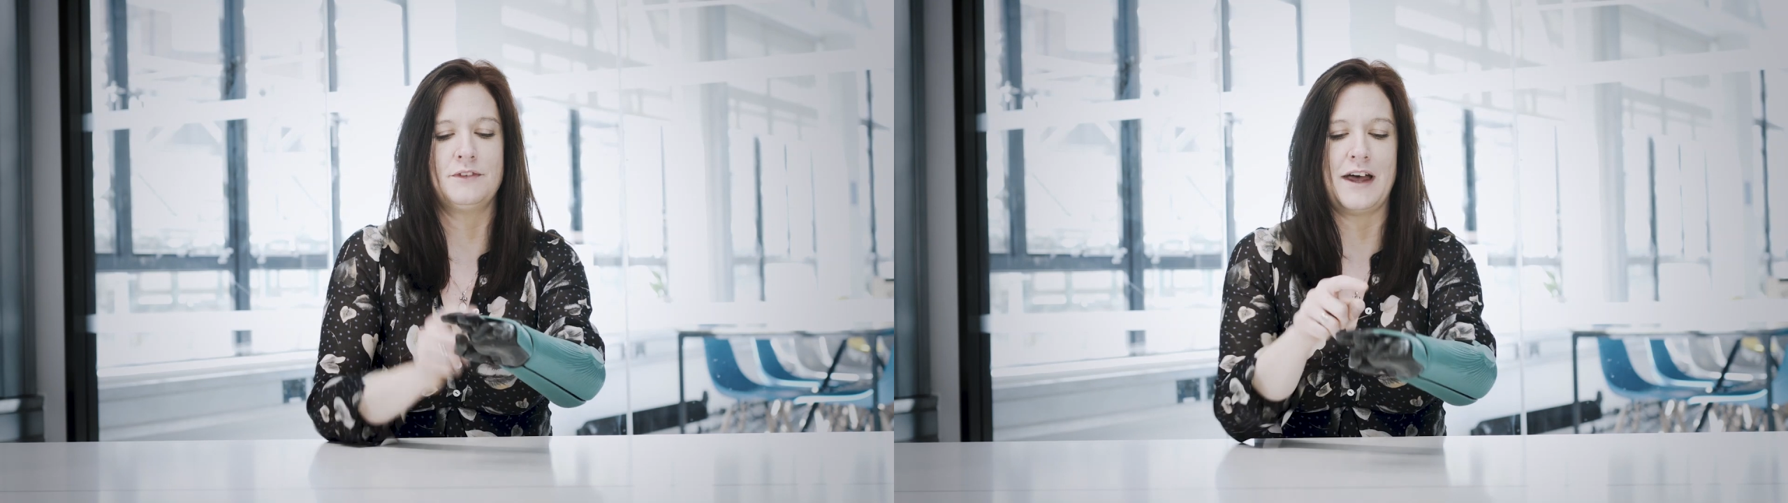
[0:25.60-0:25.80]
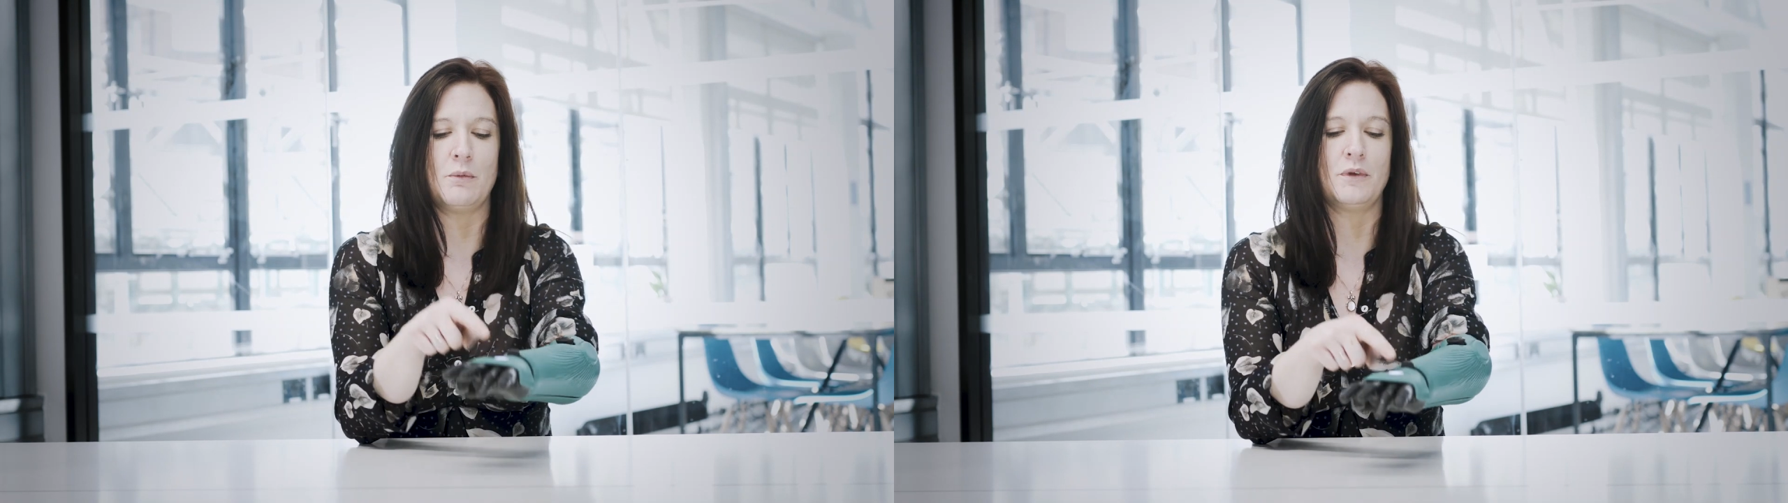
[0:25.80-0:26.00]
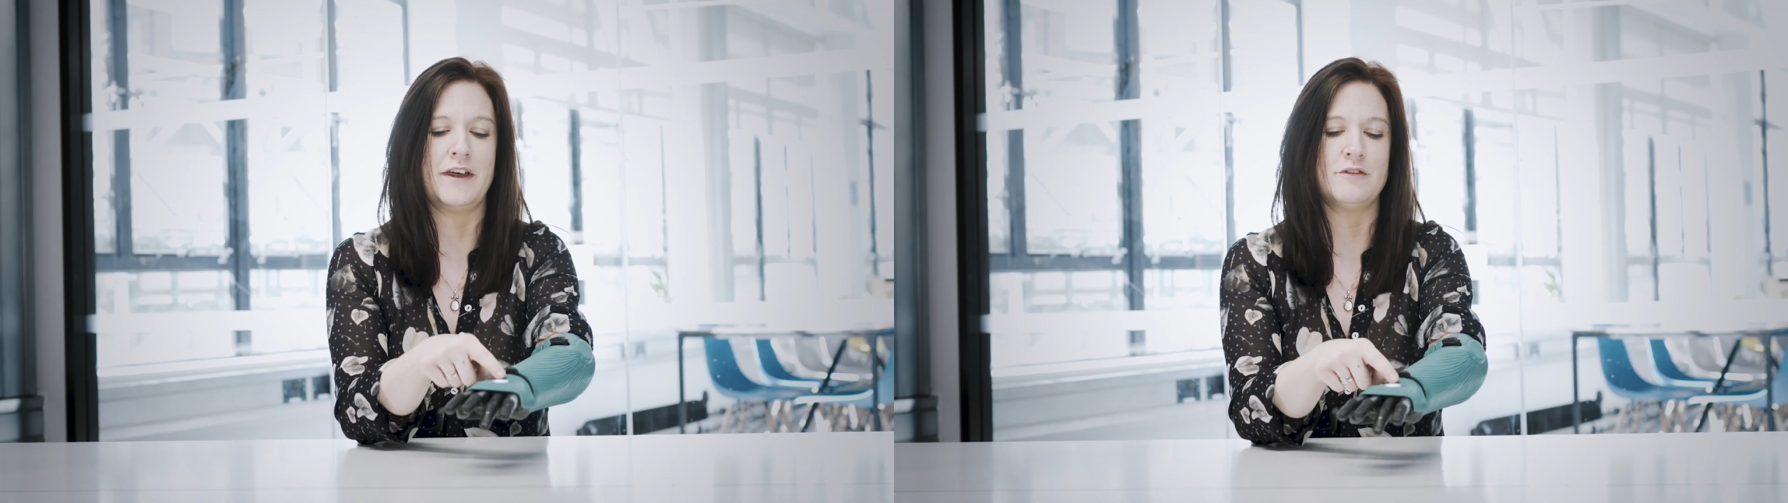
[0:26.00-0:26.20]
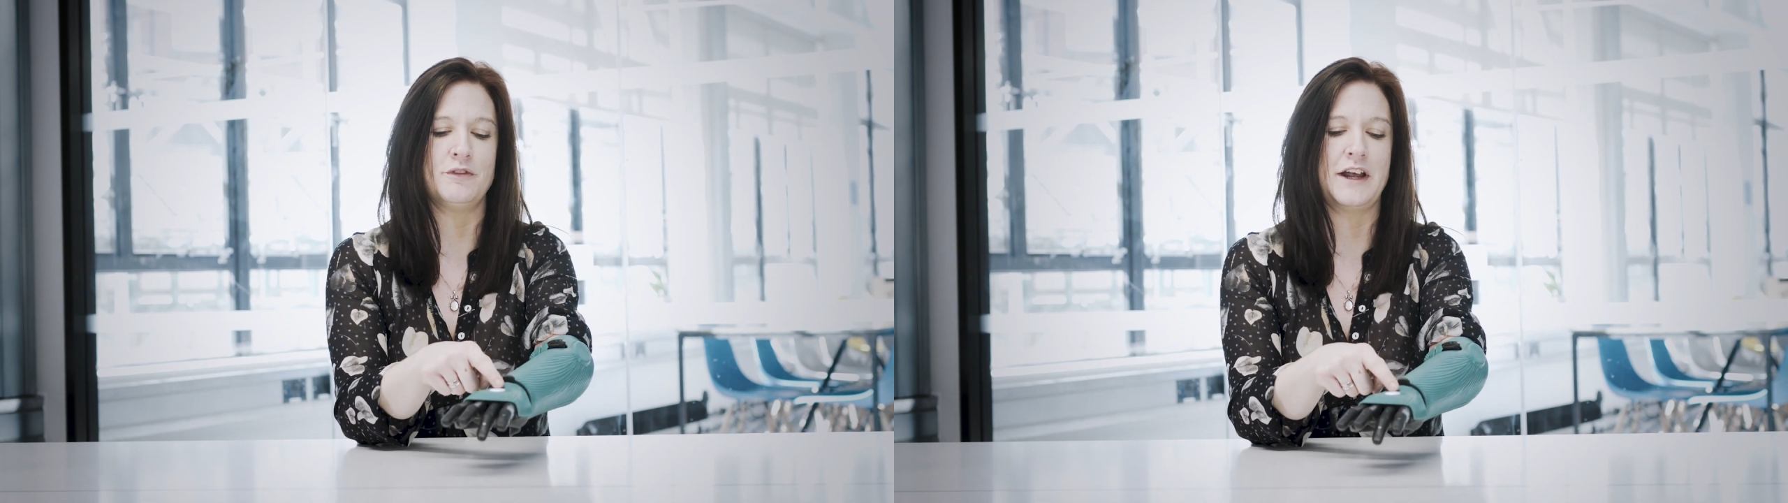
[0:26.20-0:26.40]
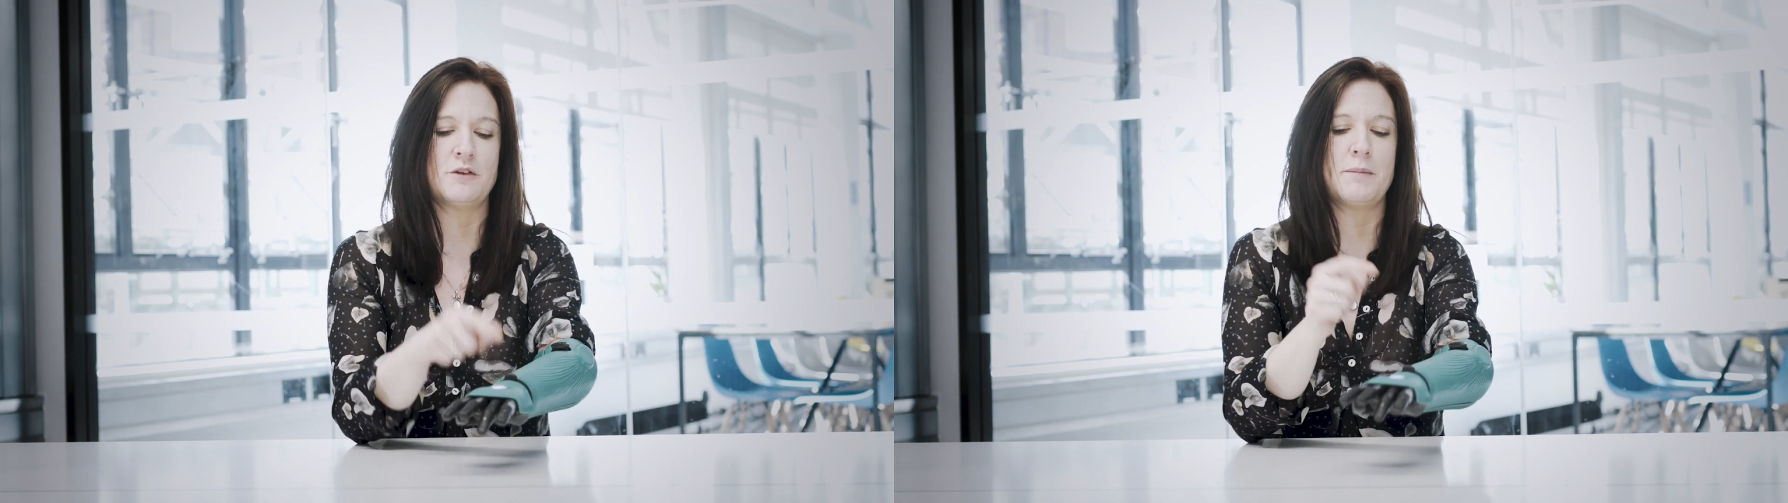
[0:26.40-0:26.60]
That will then
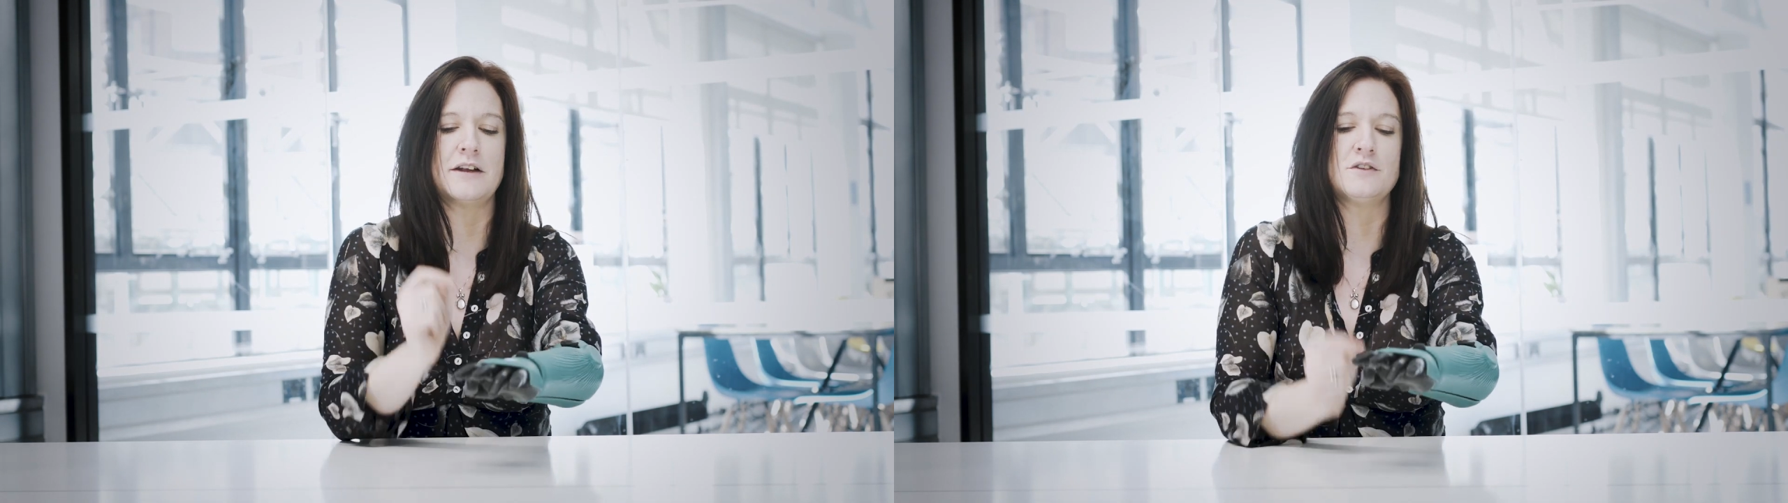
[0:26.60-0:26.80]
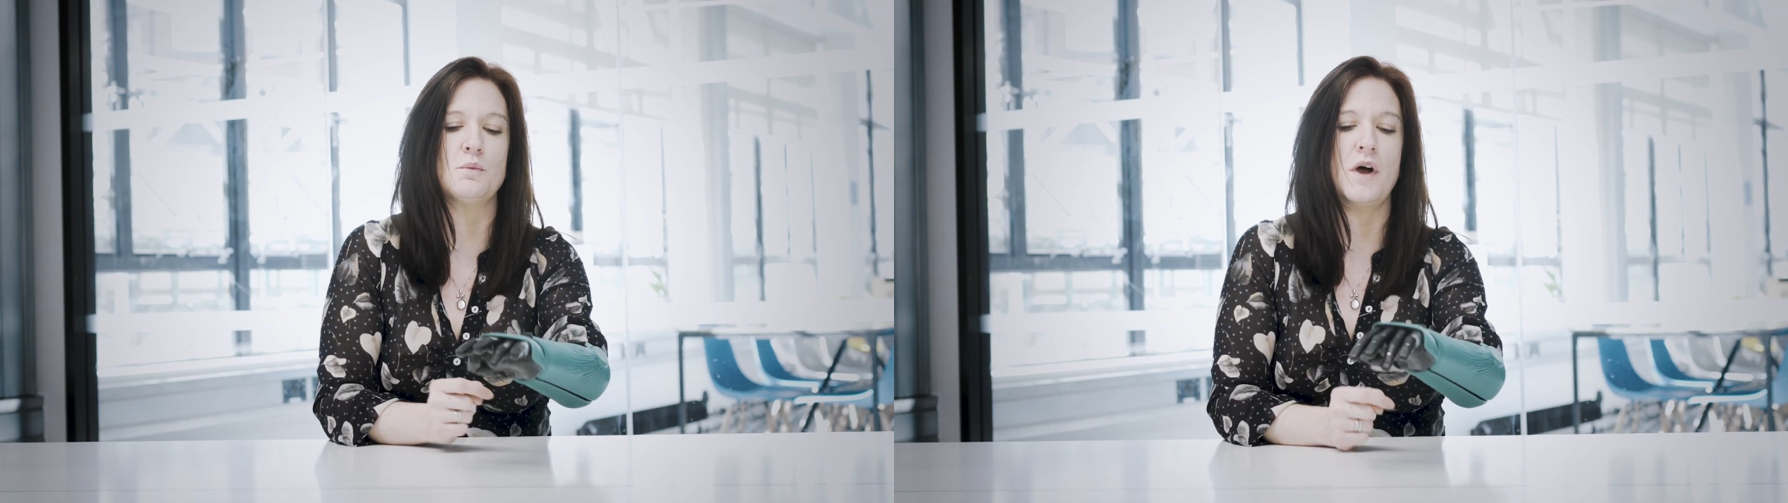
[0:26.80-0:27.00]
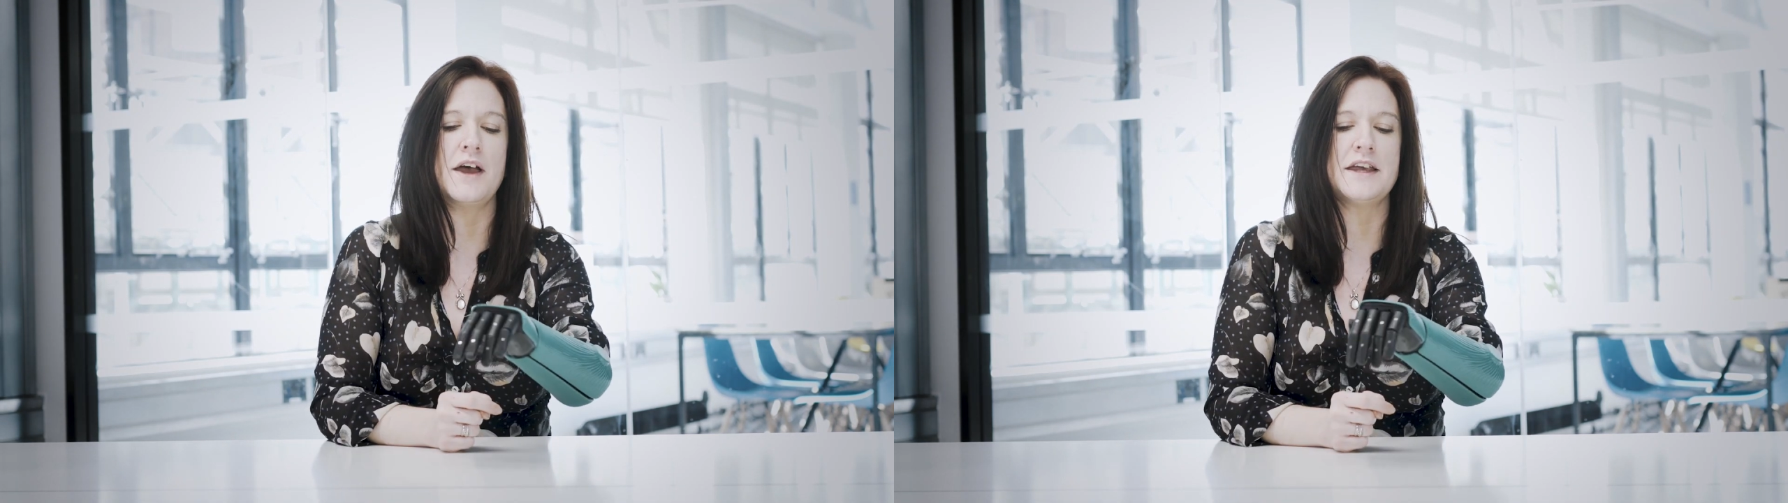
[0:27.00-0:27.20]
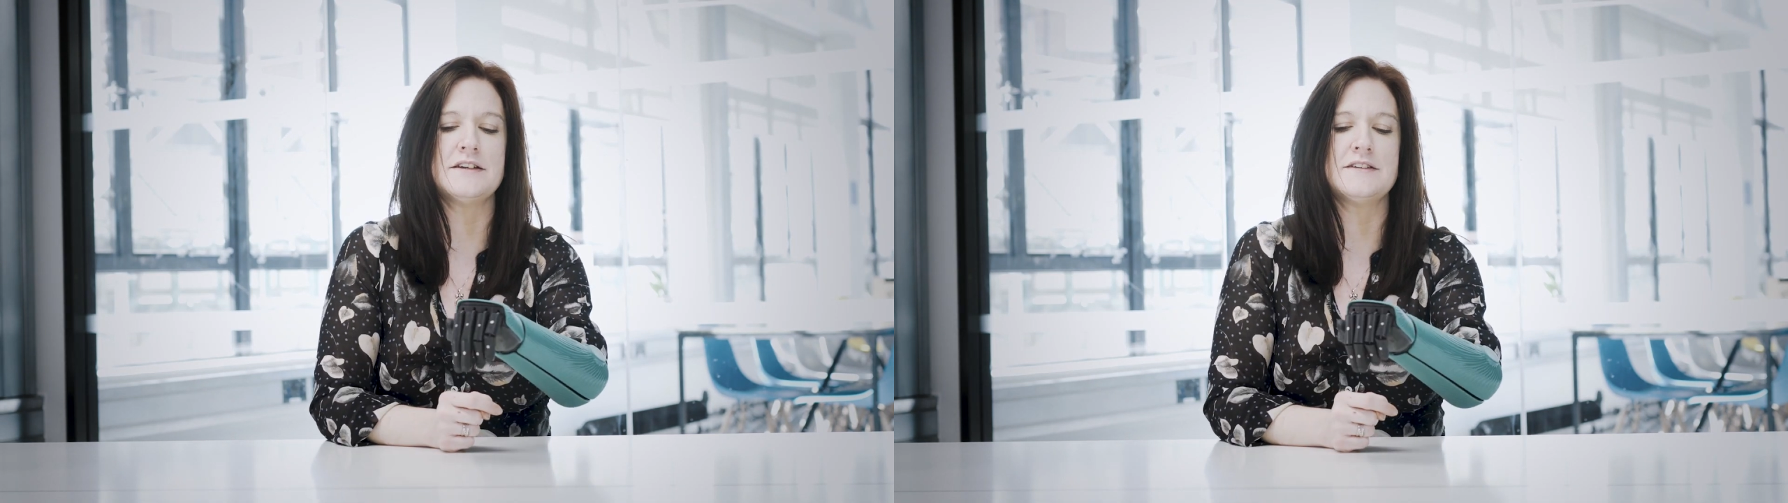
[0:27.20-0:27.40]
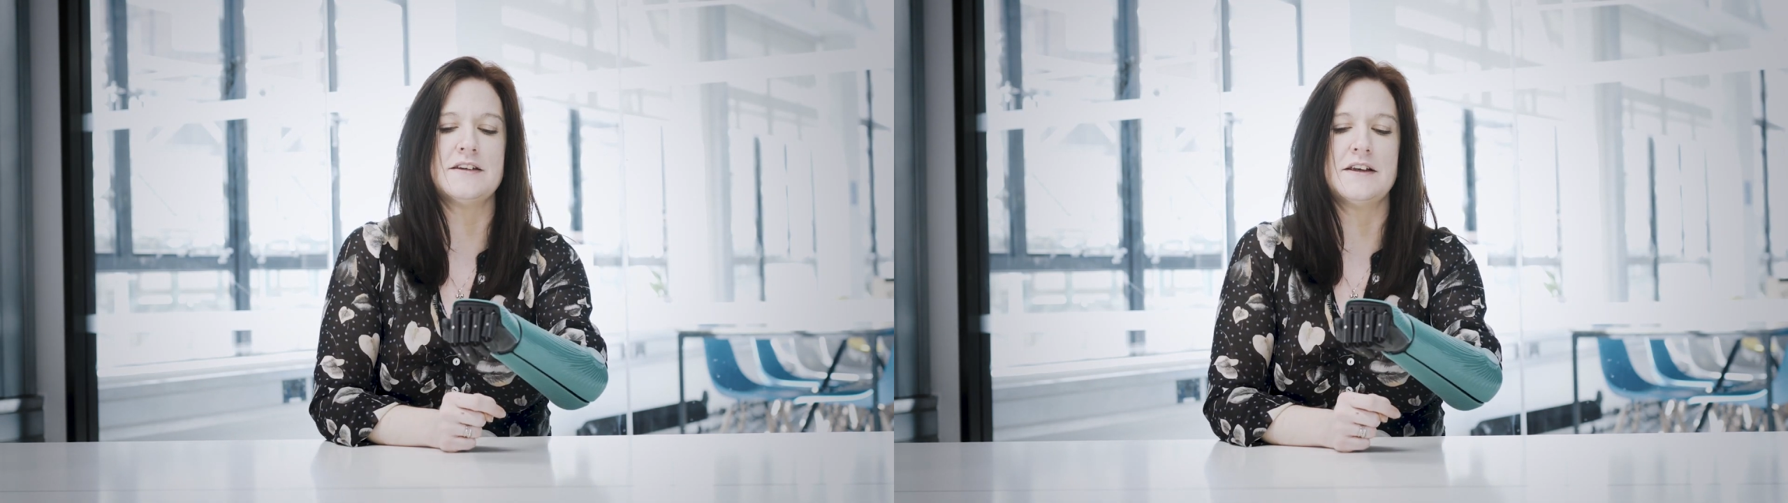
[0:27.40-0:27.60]
flash back to
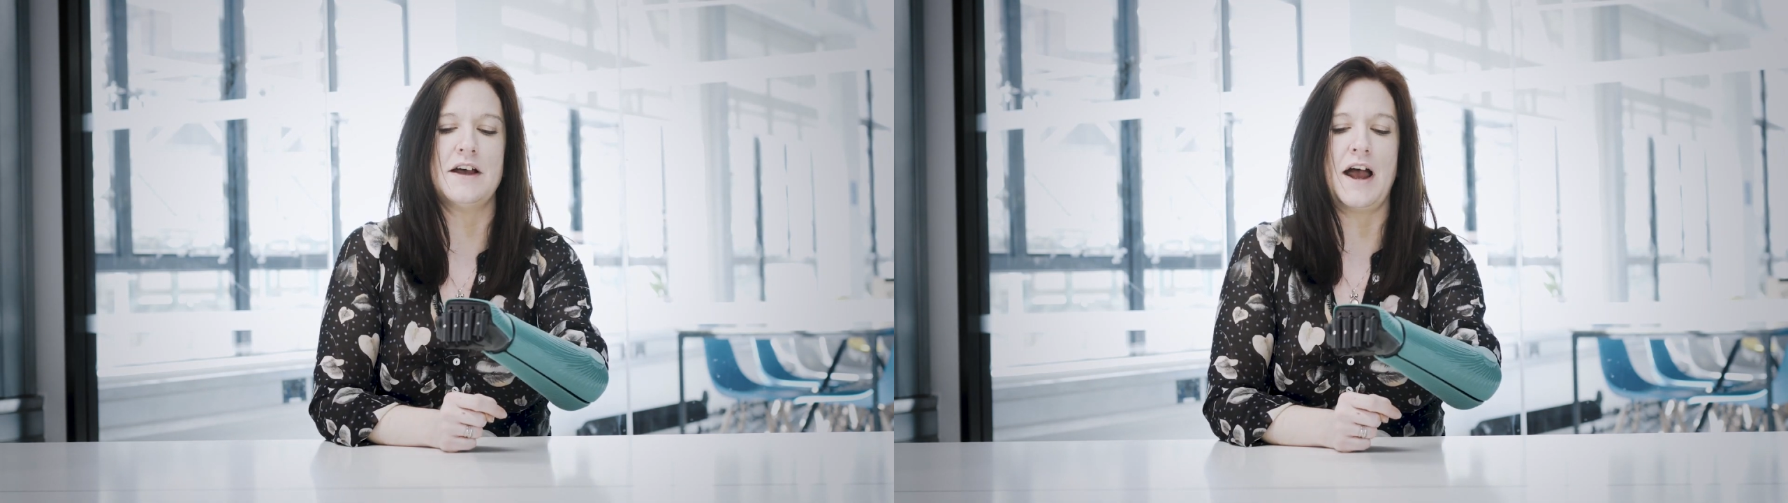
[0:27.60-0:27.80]
white